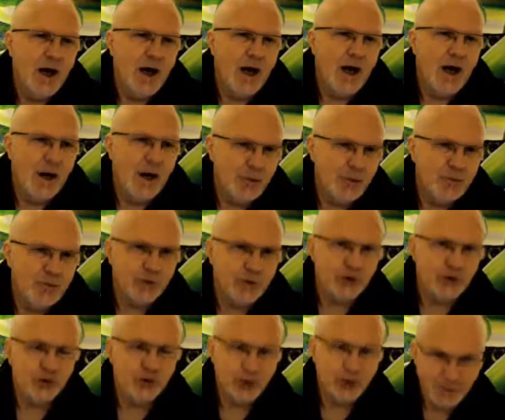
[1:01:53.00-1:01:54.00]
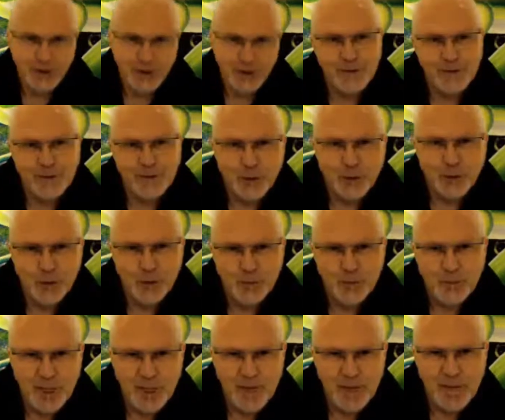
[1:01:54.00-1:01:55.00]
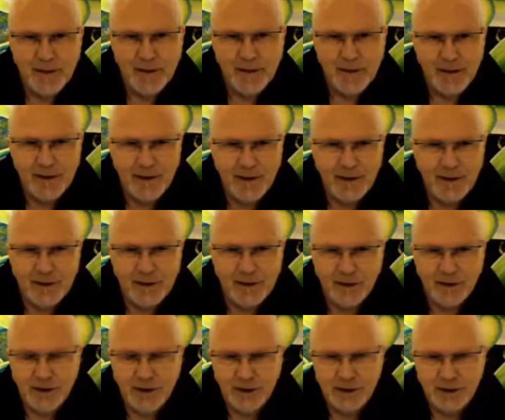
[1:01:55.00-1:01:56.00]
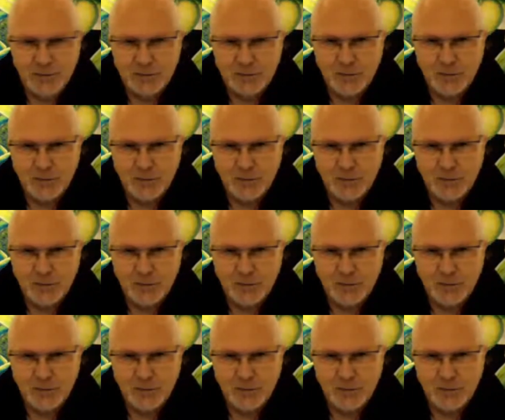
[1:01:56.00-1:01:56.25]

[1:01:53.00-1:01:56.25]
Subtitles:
I hope you enjoyed my living room, and I